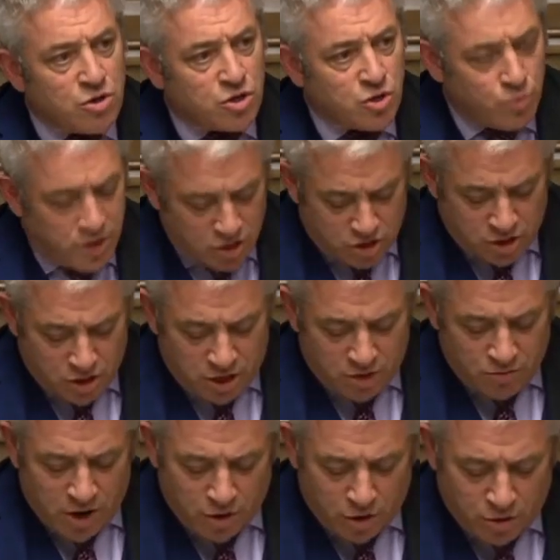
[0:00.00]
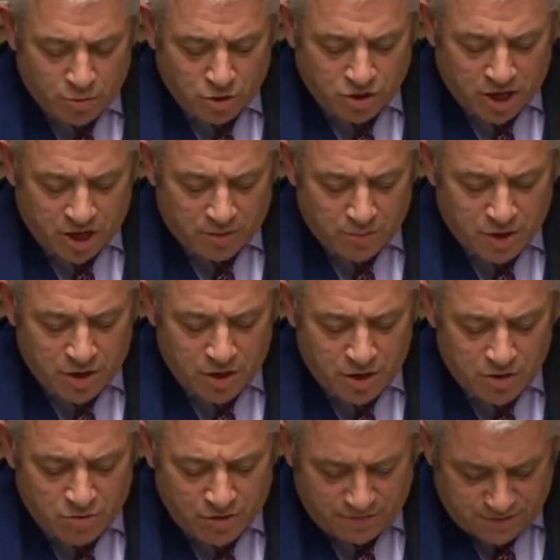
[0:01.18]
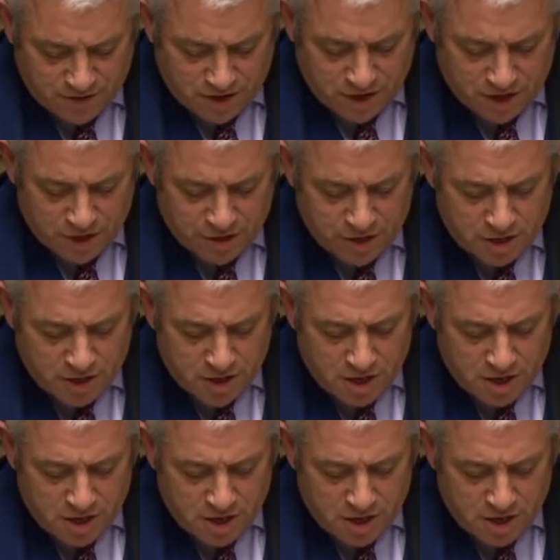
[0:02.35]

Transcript: to which the Right Honourable Gentleman referred